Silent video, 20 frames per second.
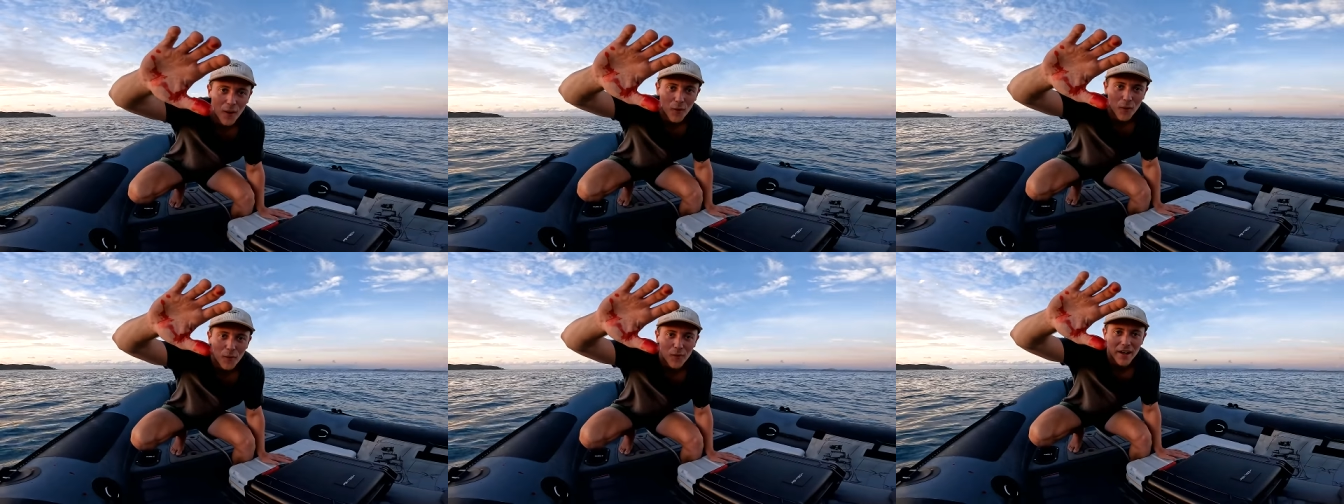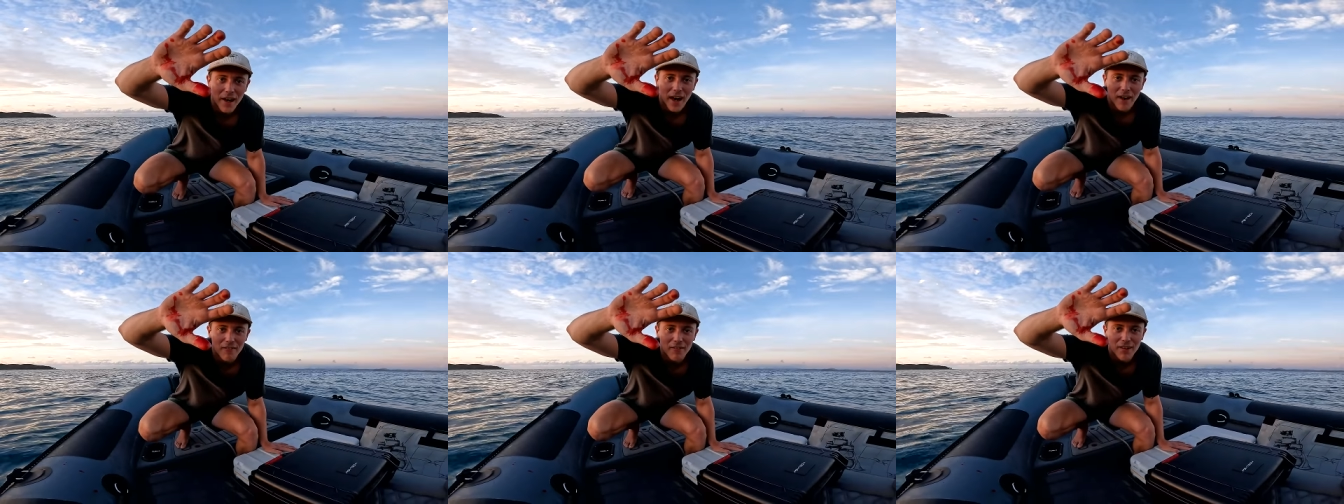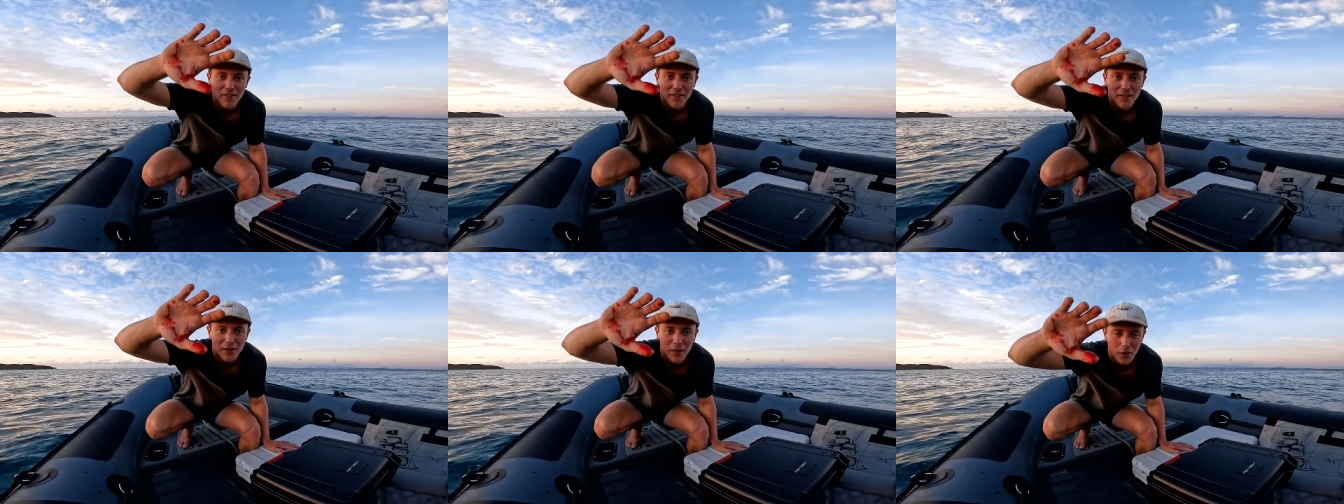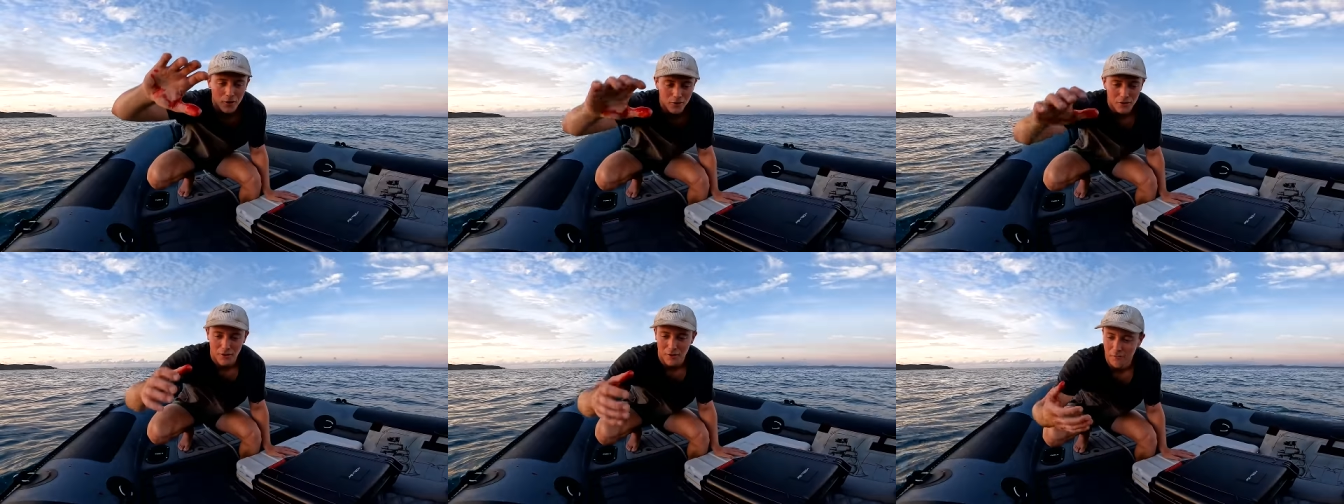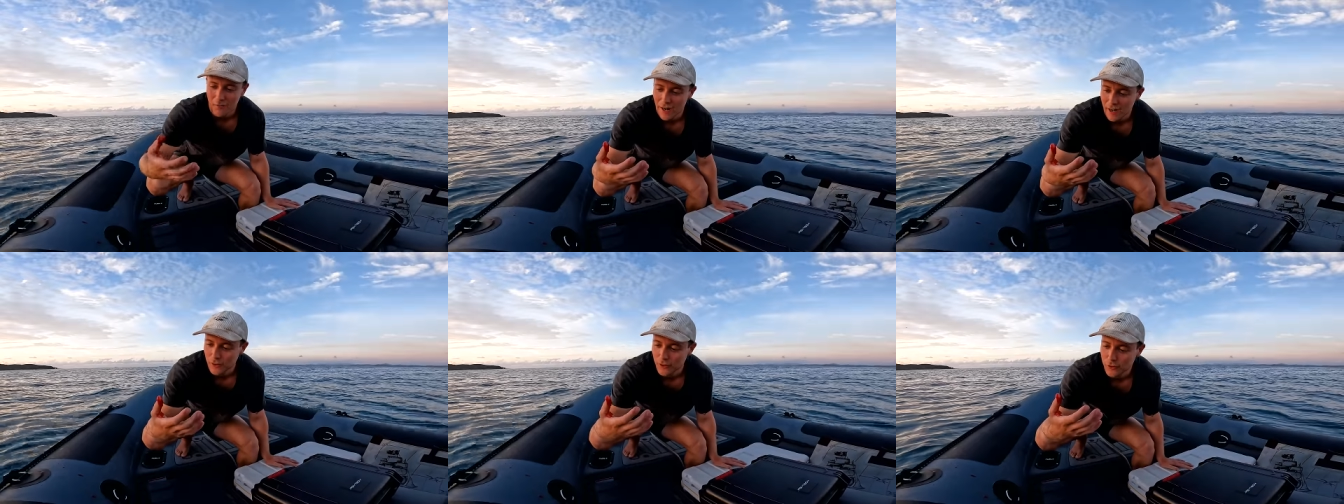We haven't even got to the
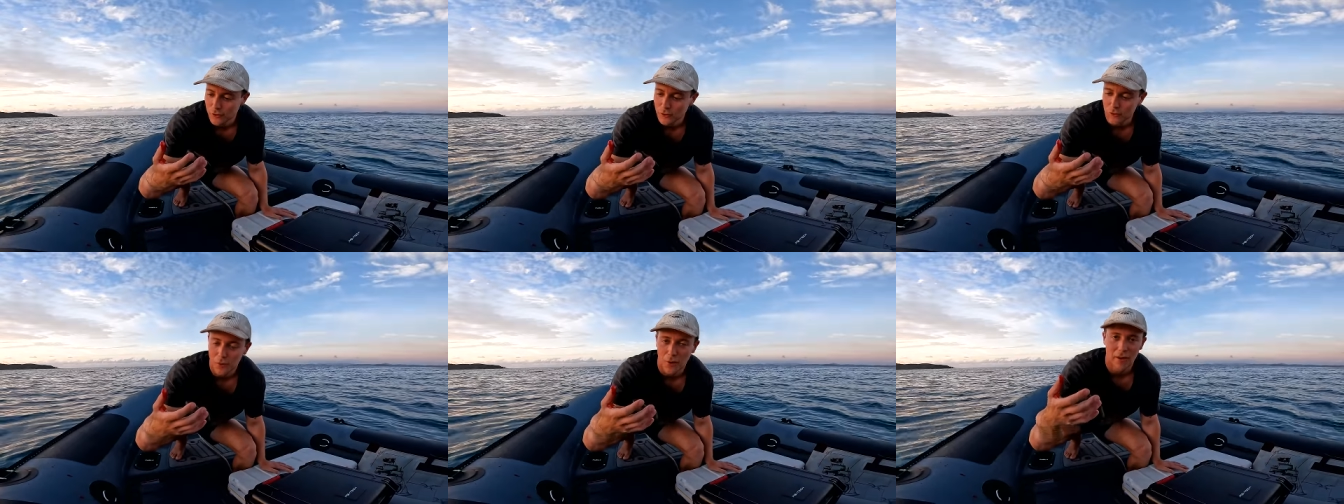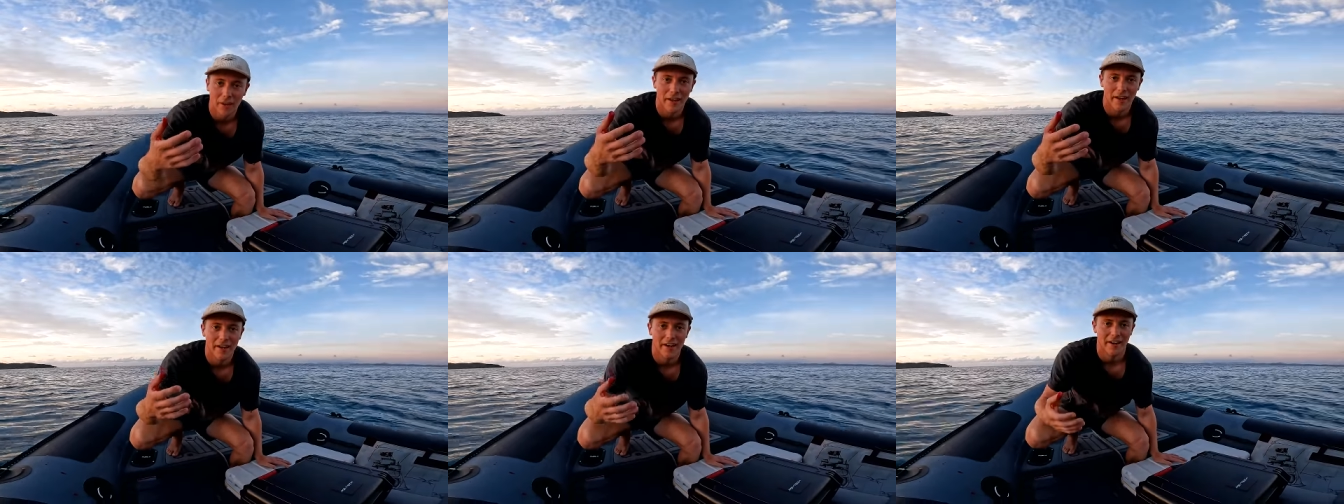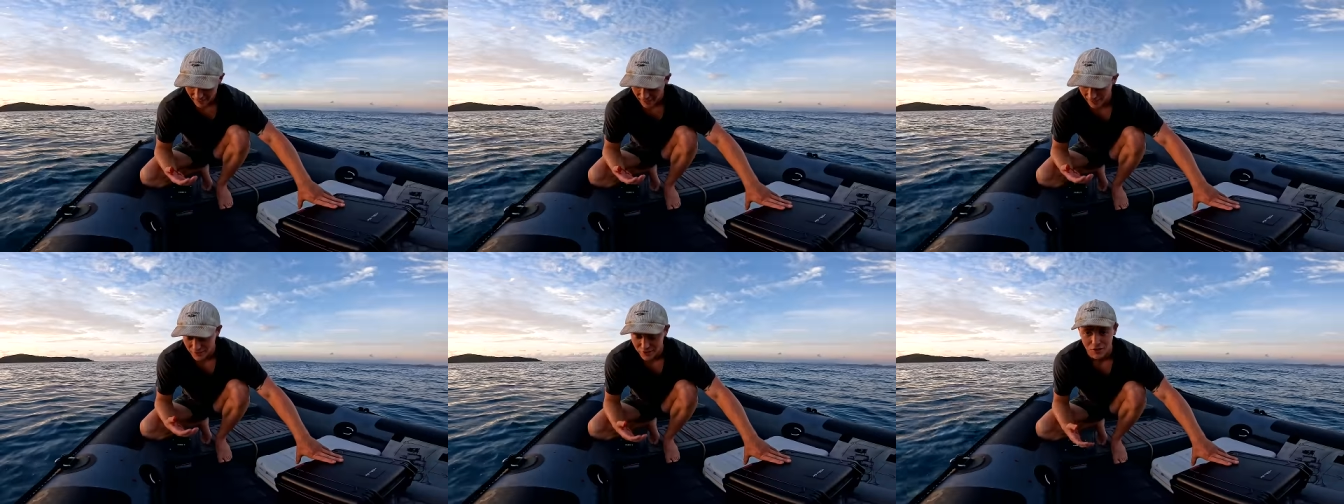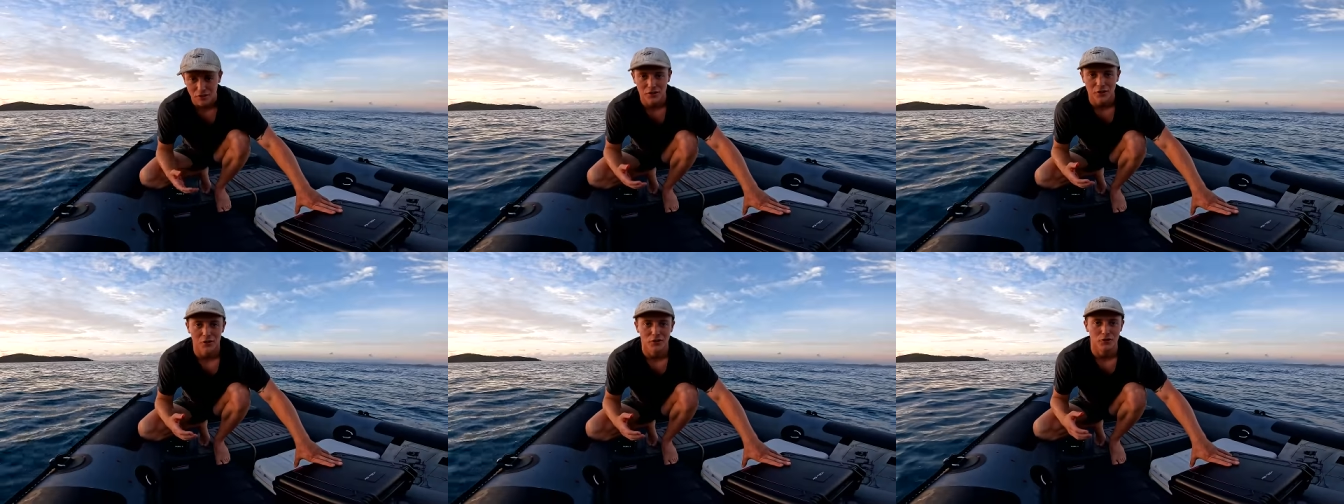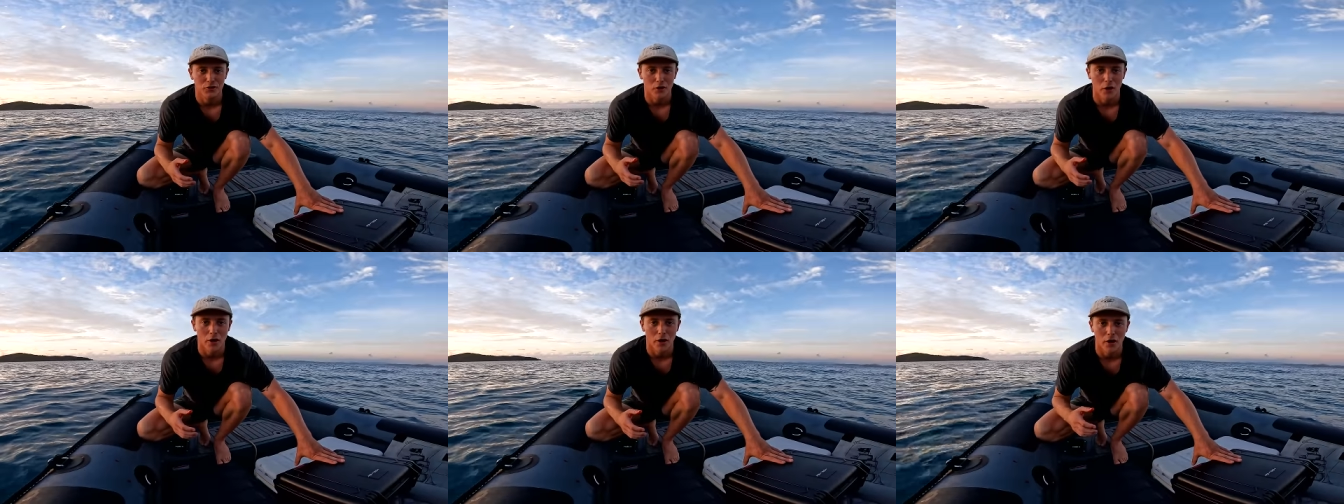mackerel spot yet, and I just got the
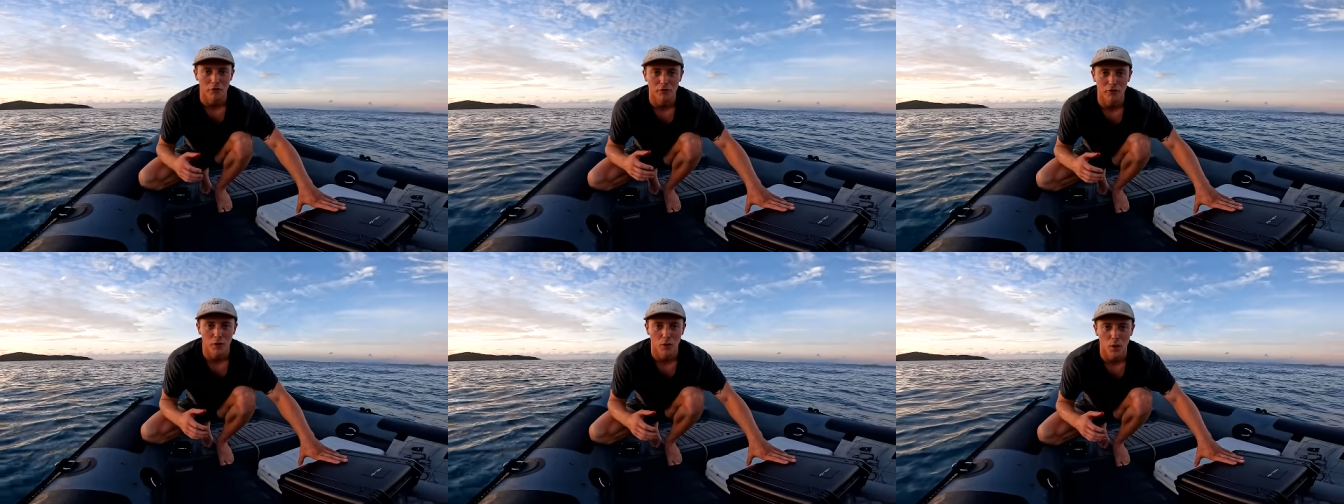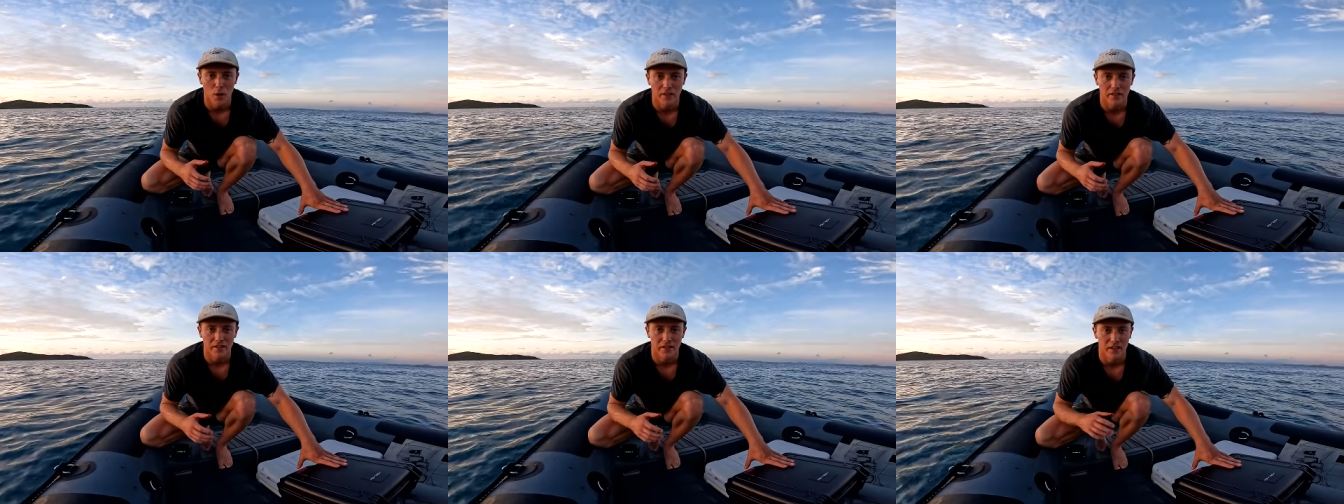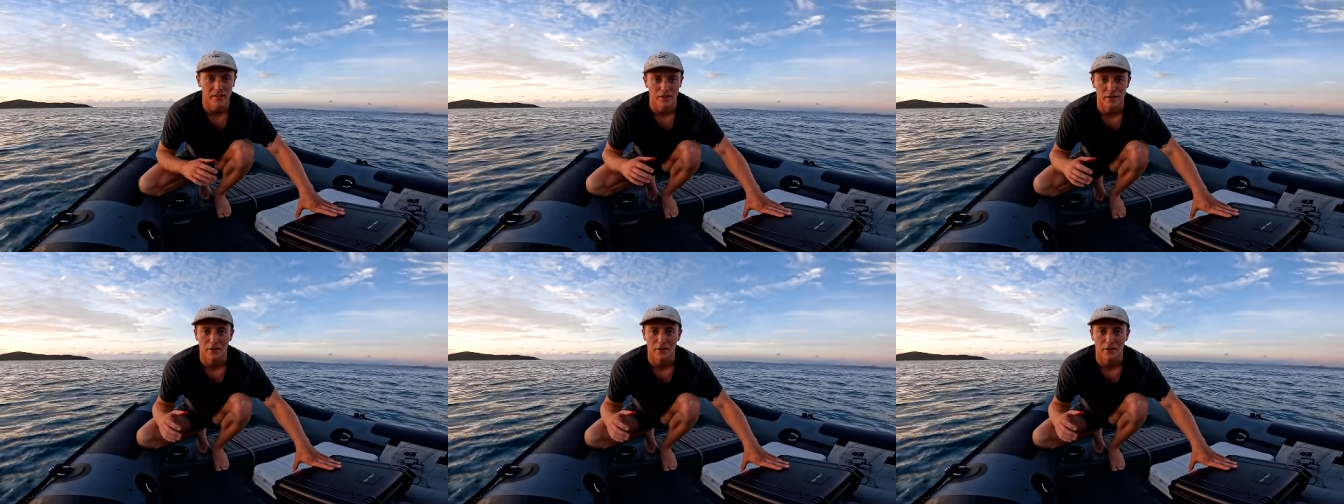drone up for a quick scene.